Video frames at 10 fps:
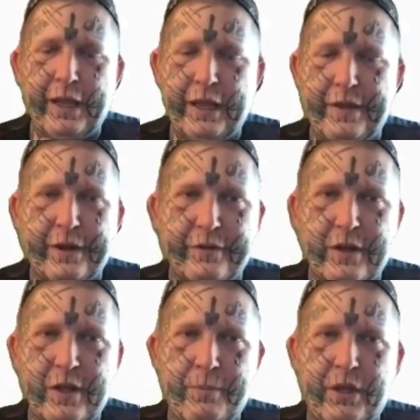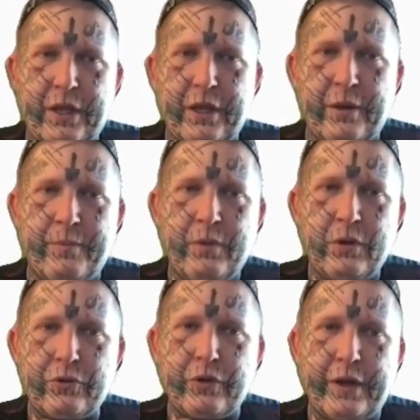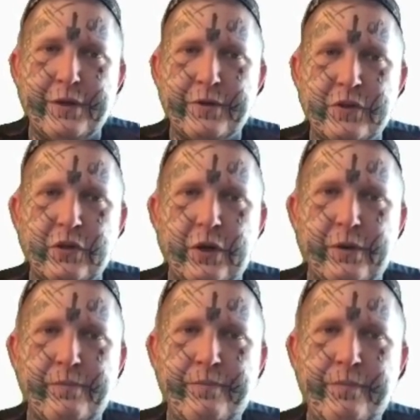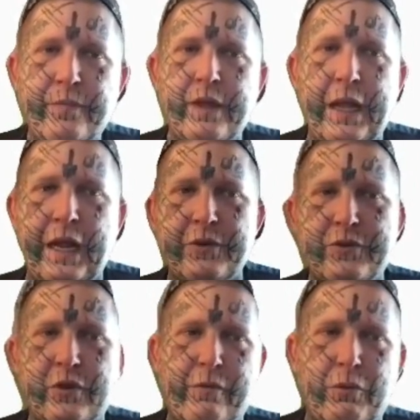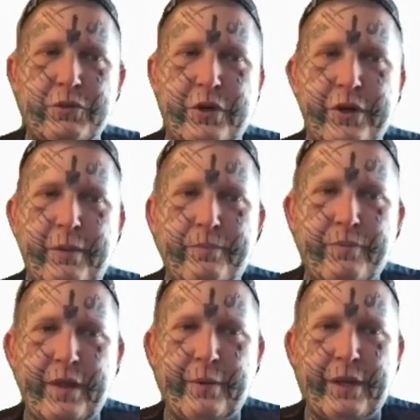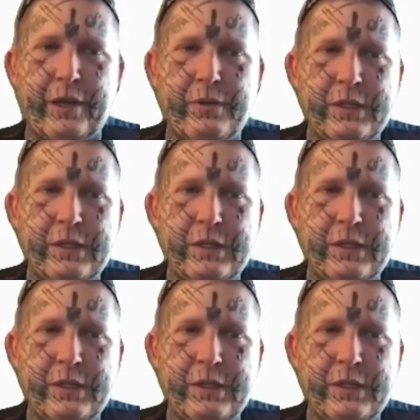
And I'm going to run npm run start. And our server will start up. There we go.